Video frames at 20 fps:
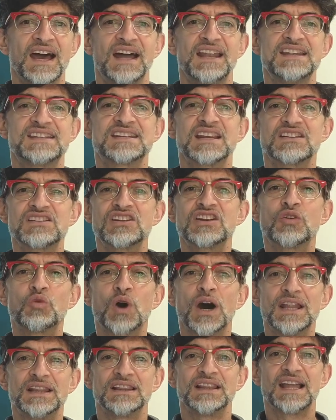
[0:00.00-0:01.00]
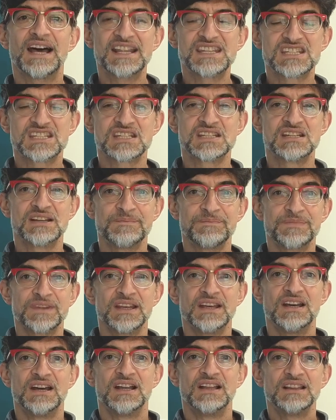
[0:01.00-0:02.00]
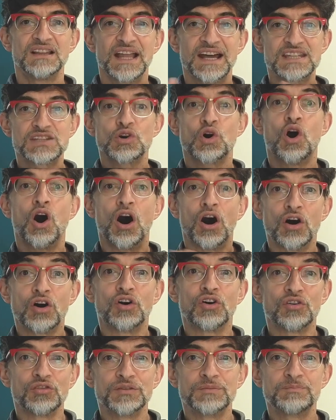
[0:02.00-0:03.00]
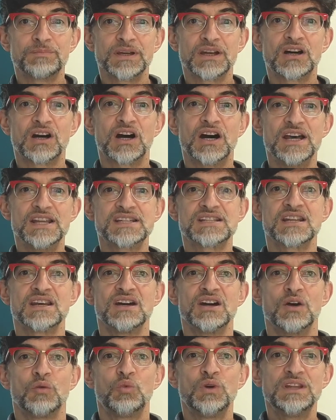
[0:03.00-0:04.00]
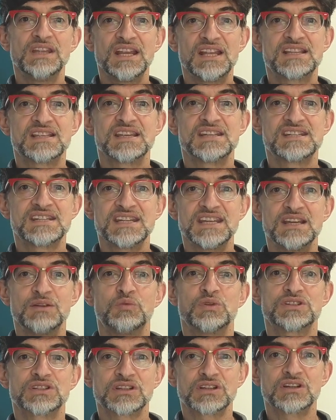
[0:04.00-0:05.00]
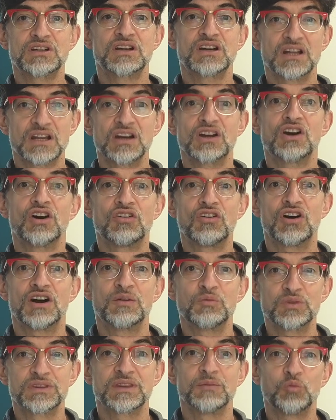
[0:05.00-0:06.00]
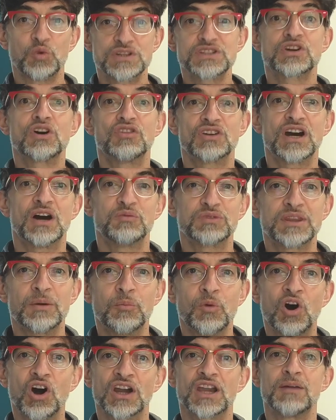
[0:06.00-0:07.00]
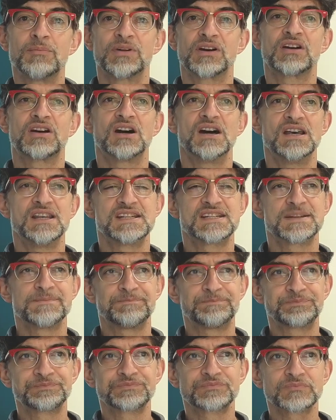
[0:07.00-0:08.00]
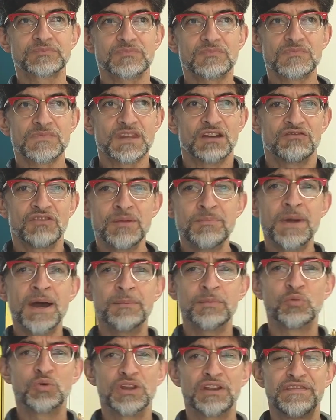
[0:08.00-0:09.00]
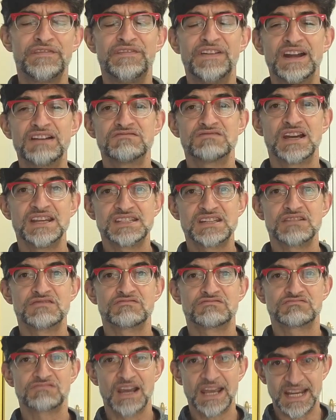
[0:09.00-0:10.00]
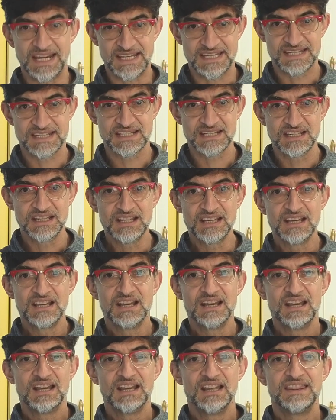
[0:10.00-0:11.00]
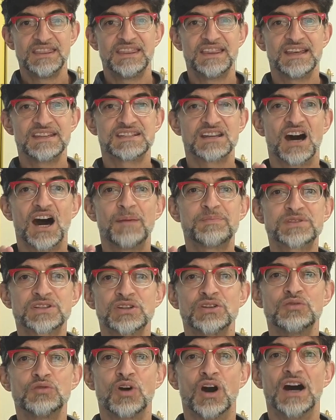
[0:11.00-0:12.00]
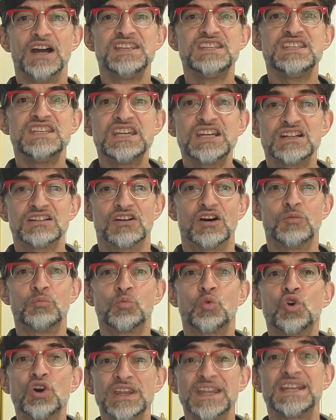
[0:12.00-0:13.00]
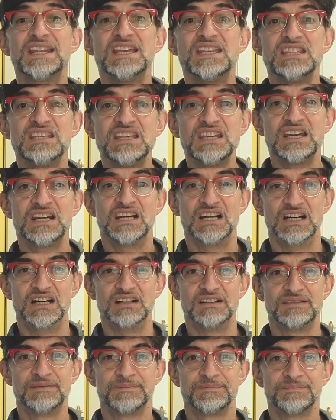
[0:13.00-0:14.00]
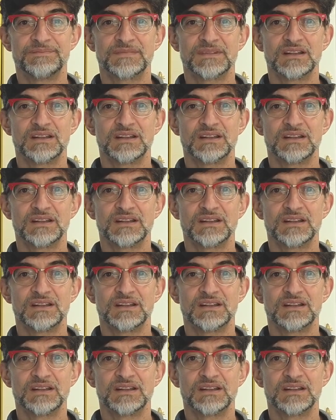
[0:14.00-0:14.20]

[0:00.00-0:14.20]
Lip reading: And they said, you know what, let's hold because we need to see what's going to go on with what's going on with the market because remember, when the Fed raises rates, there's up to a year or more than a year